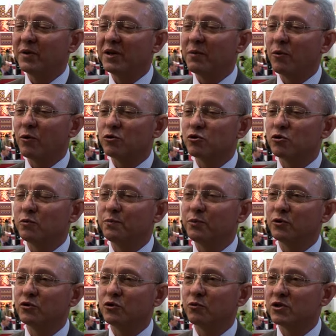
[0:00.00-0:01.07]
been able to
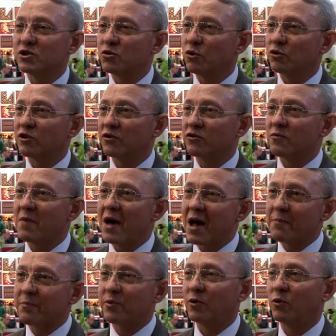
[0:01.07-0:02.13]
put the resort on the
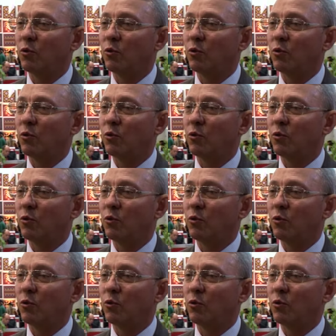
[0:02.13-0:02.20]
map,